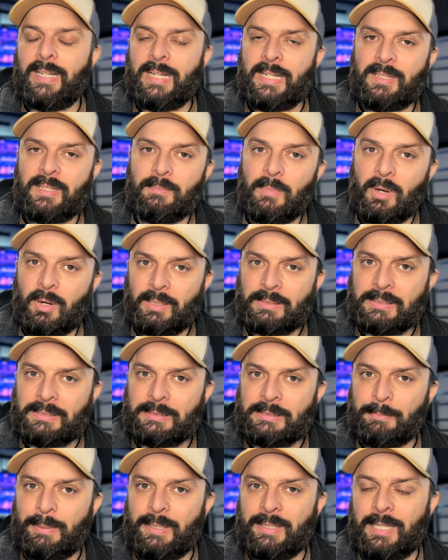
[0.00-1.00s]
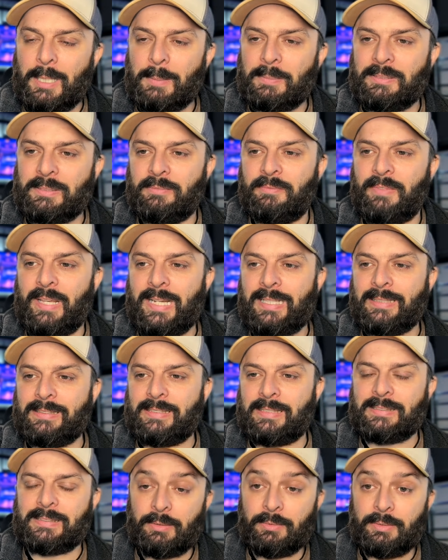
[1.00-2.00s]
in the margins, pickups and vans
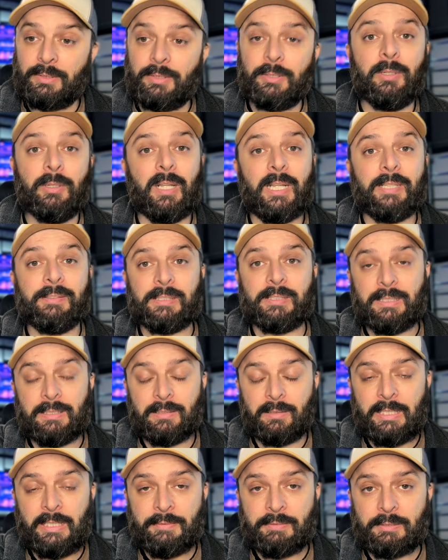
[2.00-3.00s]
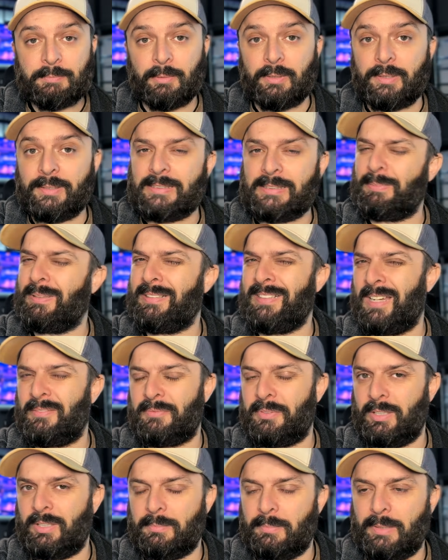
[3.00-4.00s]
that still do utilize the leaf springs, but
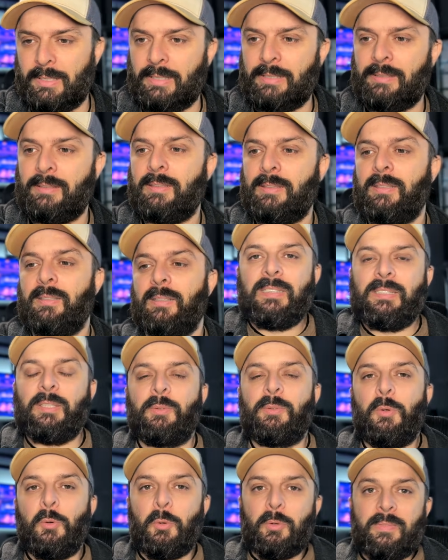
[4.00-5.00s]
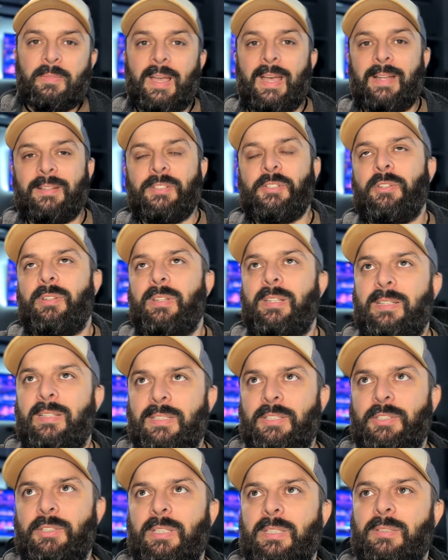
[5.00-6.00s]
not very many. So Corvette, and
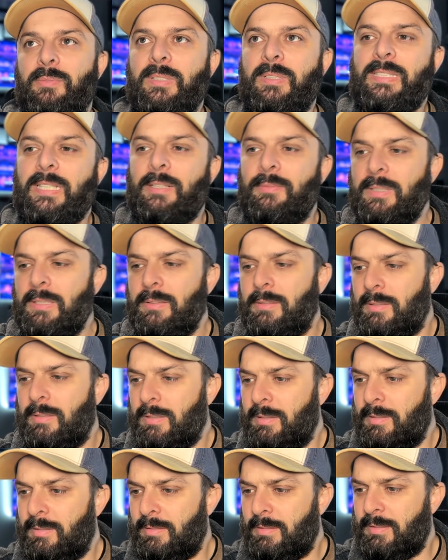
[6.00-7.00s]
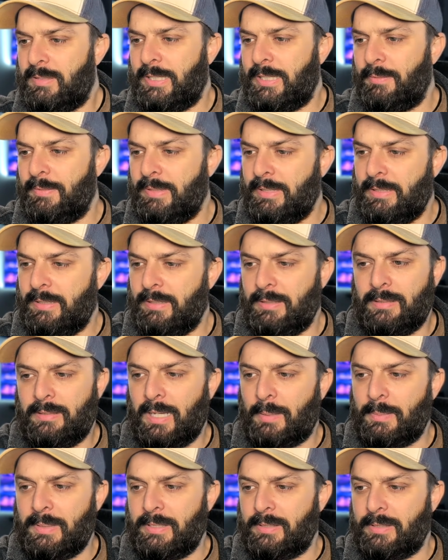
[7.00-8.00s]
it's, geez, what, 70,
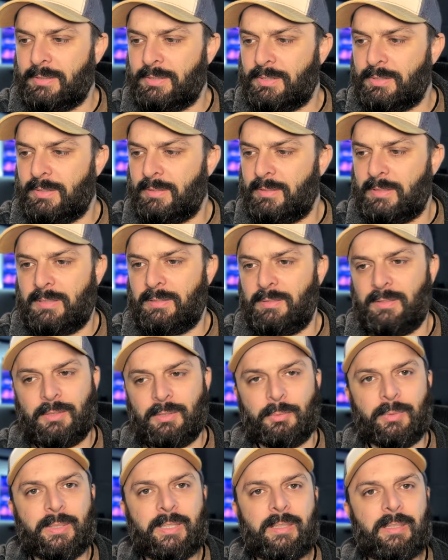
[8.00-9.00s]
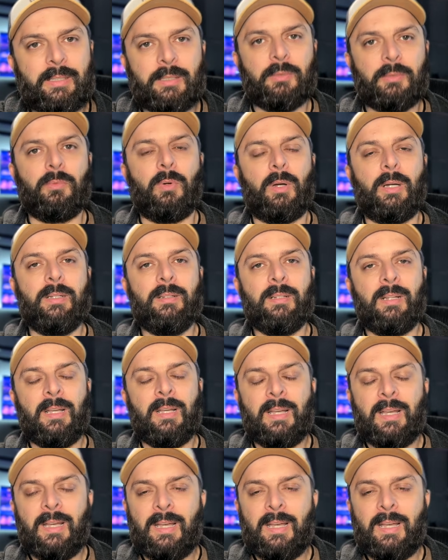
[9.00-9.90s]
70 how many years? It's three-year run.